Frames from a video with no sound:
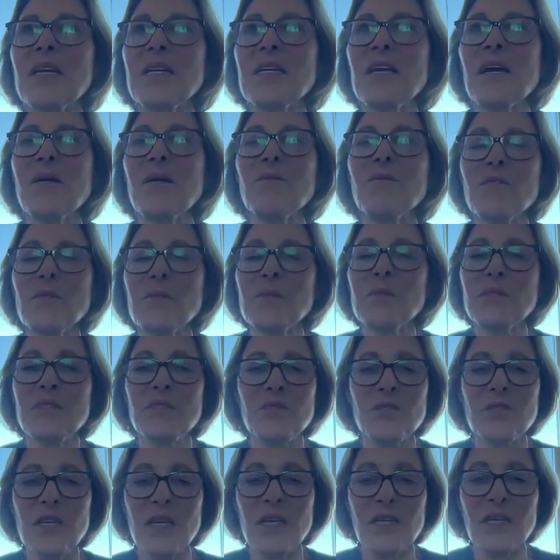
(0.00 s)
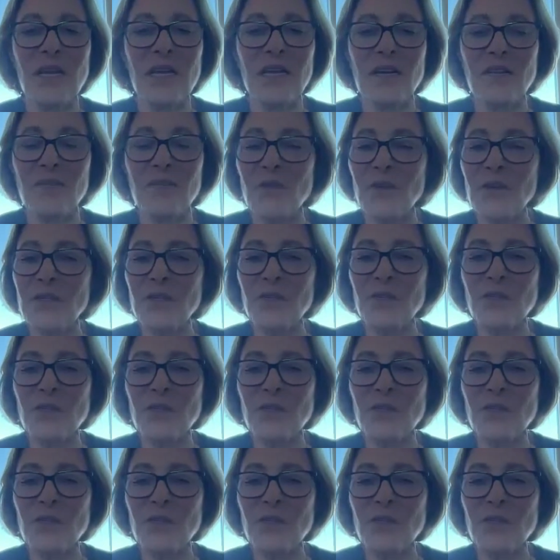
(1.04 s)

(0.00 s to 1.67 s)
I'd come from, as you said, like a very